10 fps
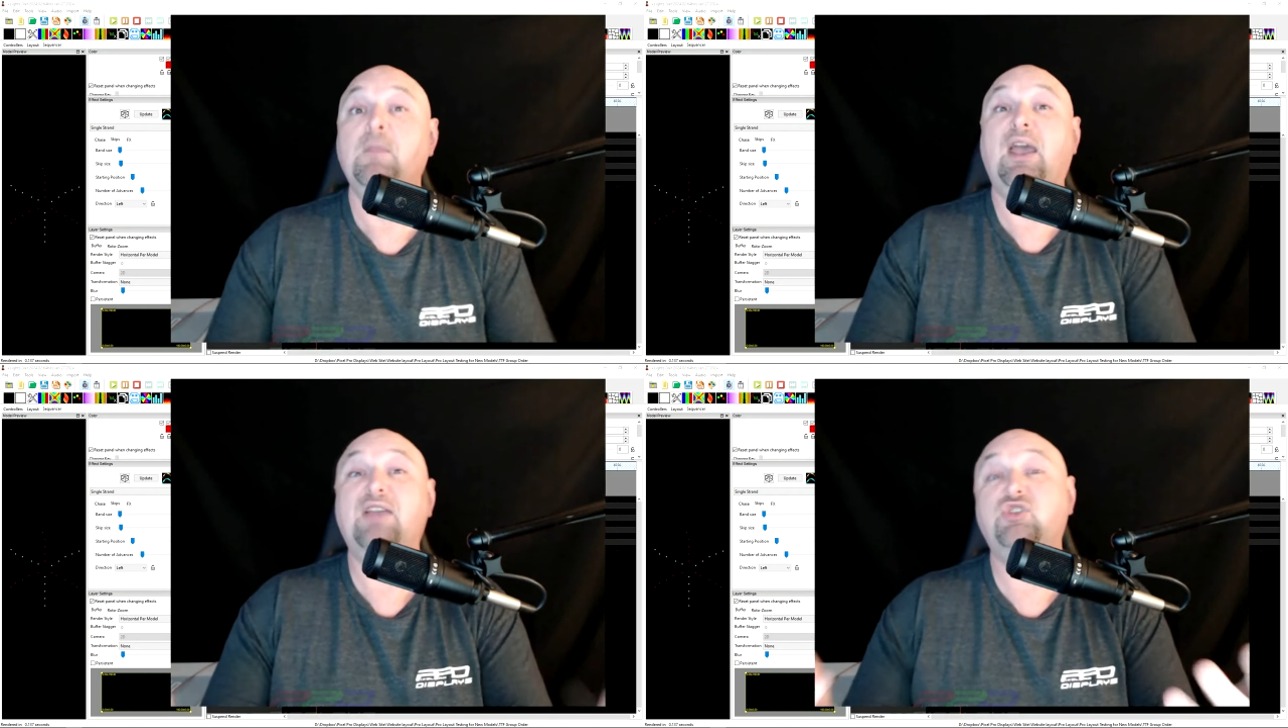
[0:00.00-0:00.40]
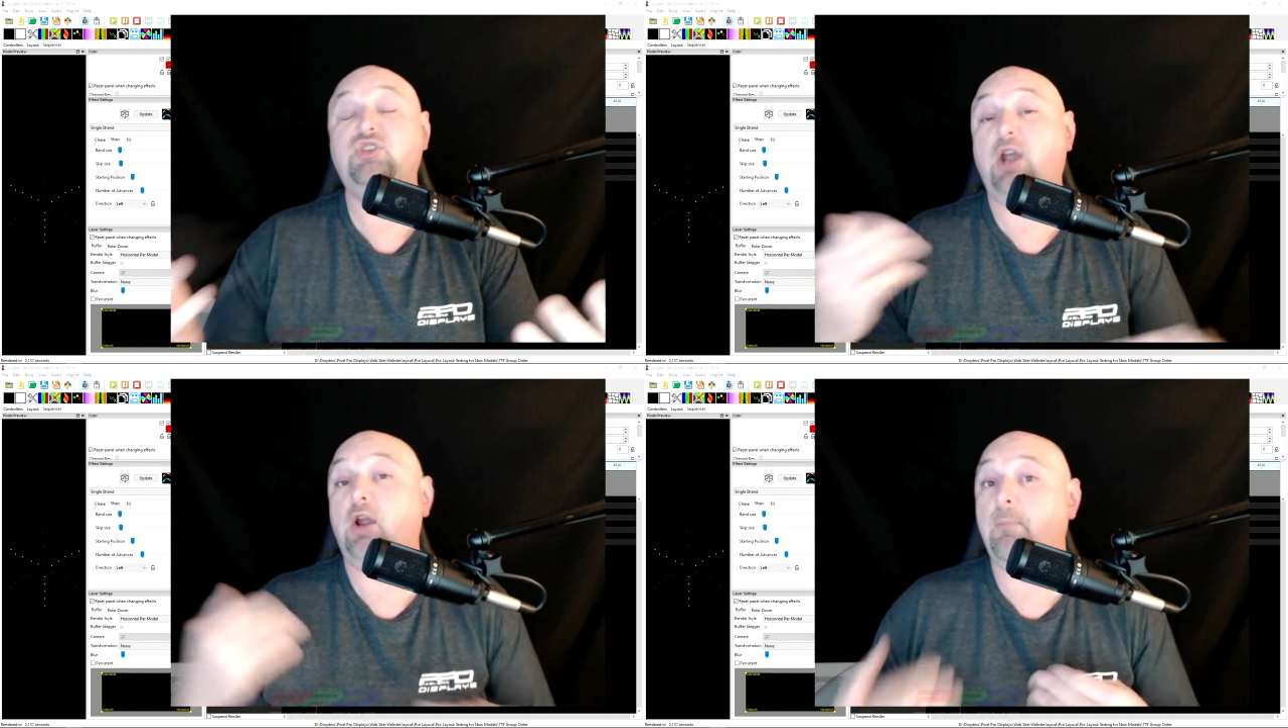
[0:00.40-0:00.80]
and
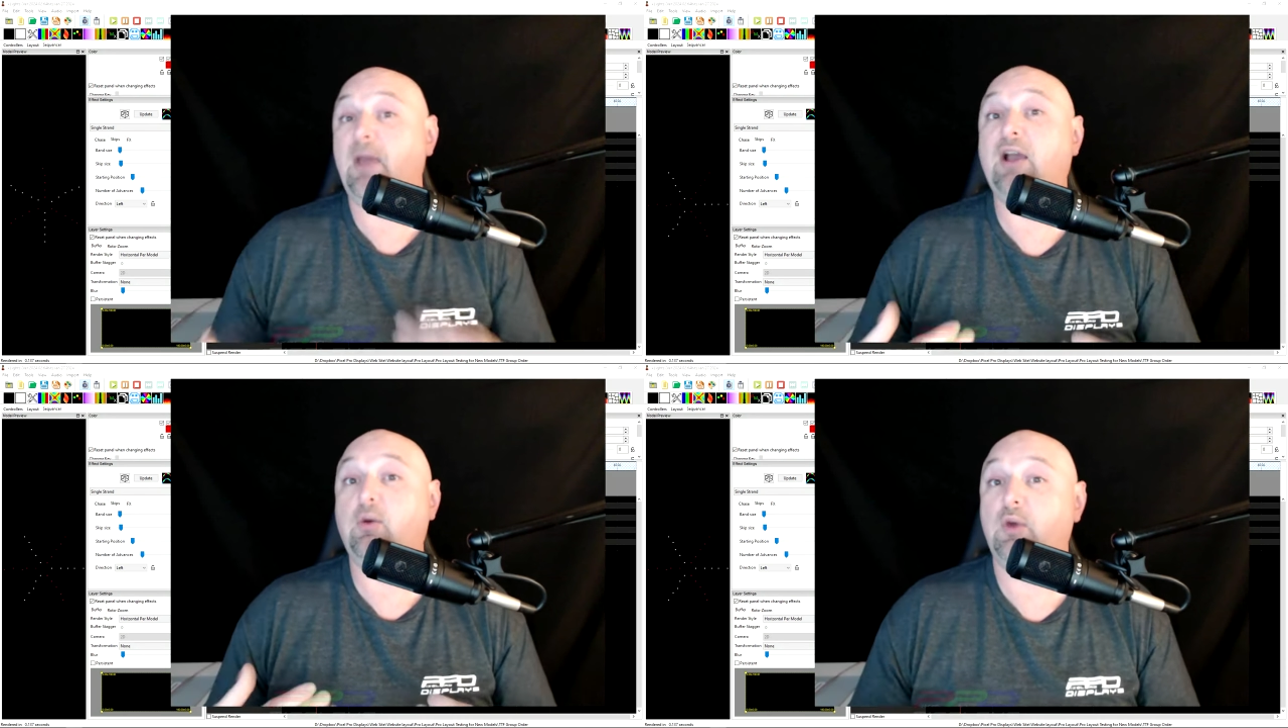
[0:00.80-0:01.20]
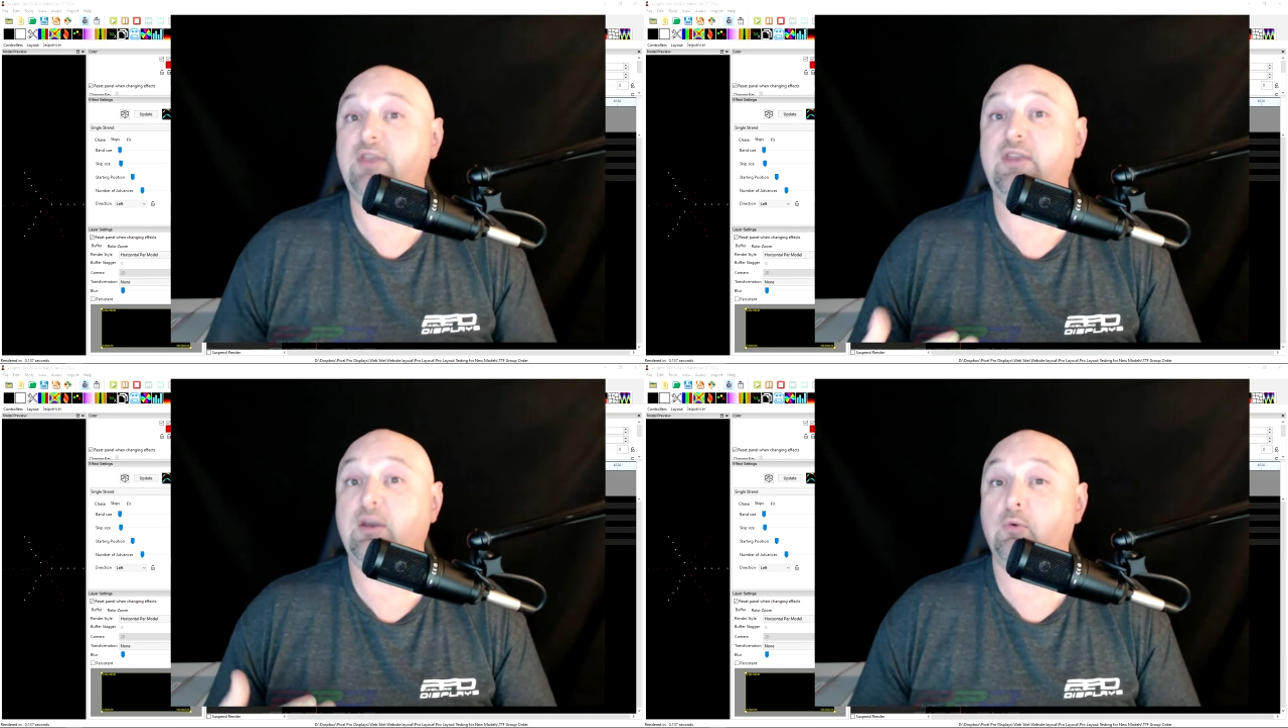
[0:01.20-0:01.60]
shared back with
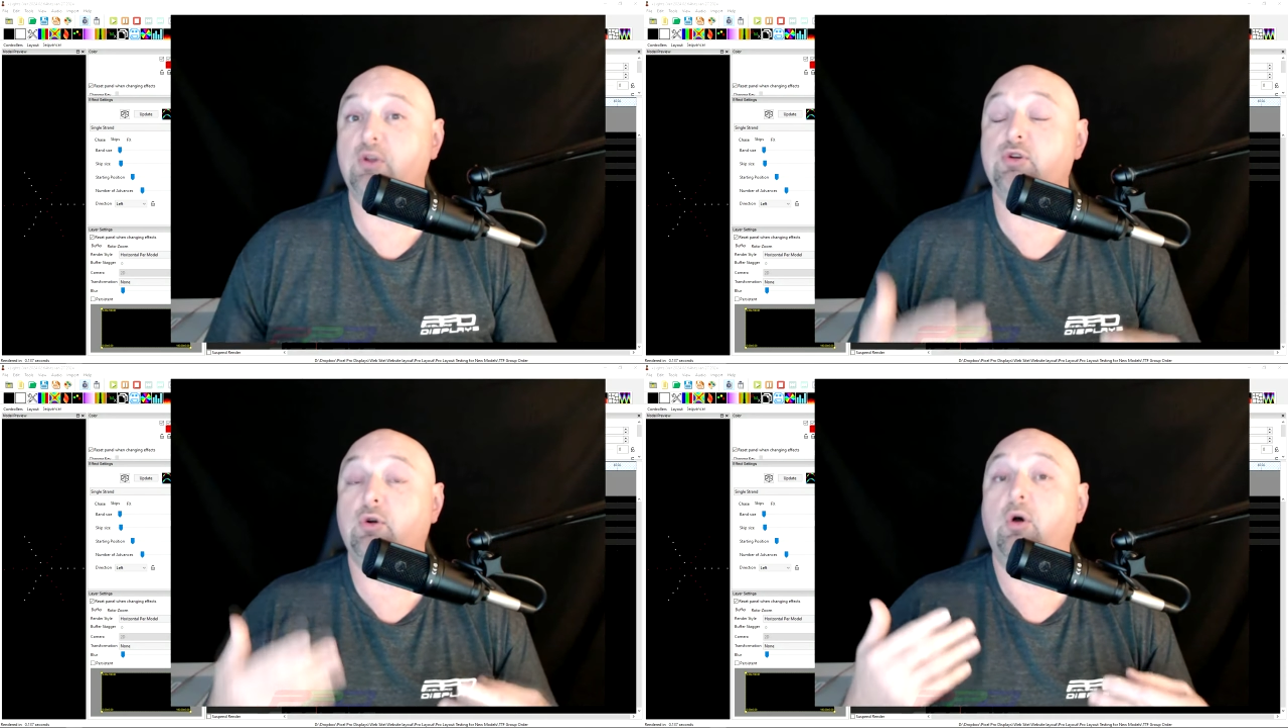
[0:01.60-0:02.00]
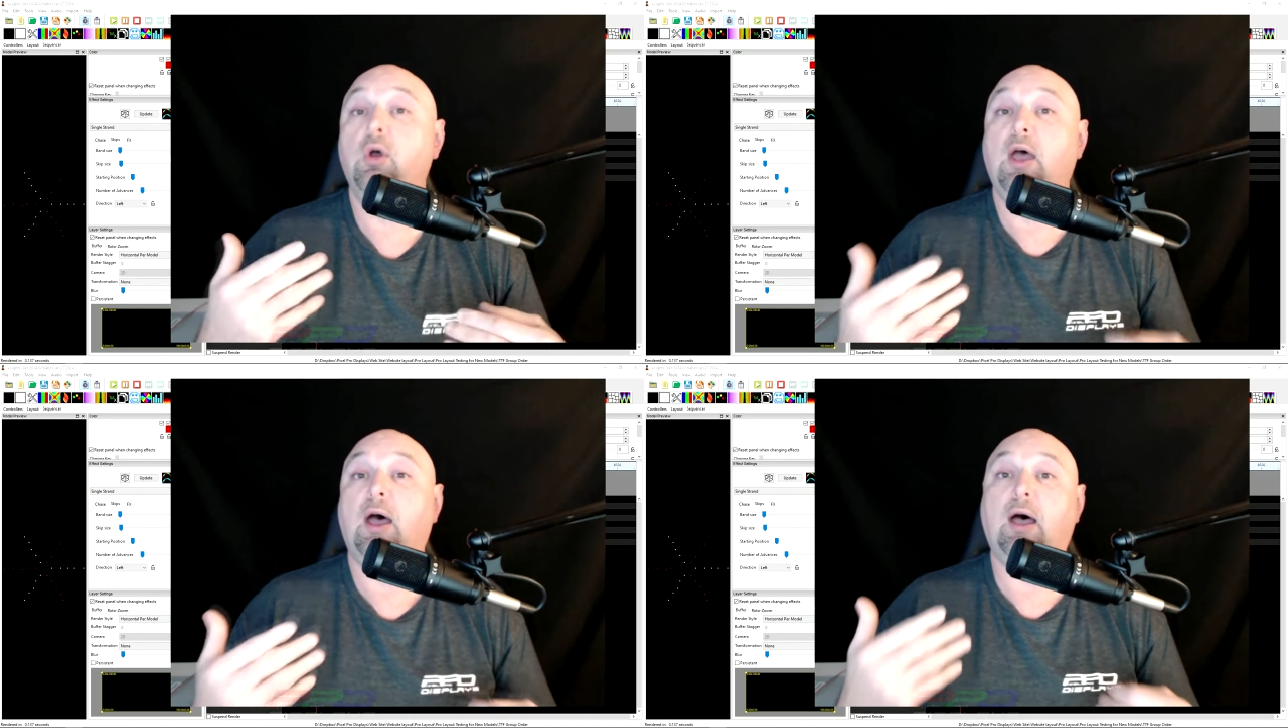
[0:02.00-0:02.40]
the original
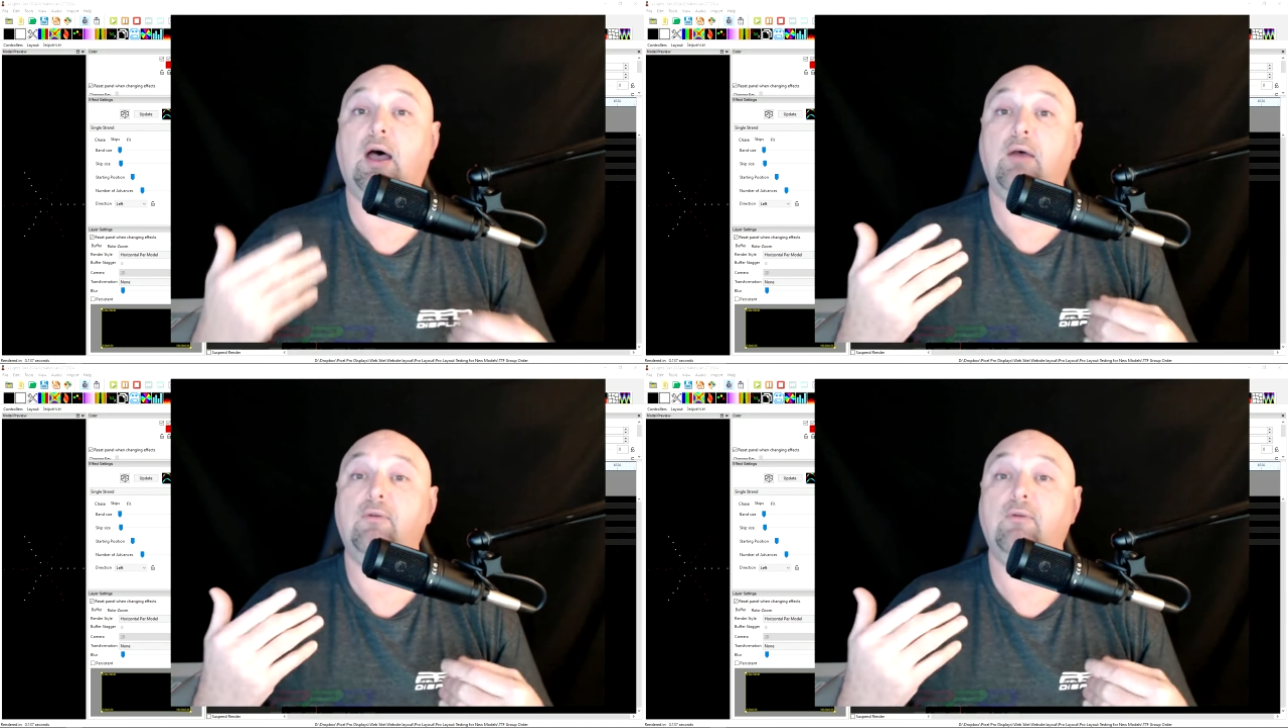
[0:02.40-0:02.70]
uh,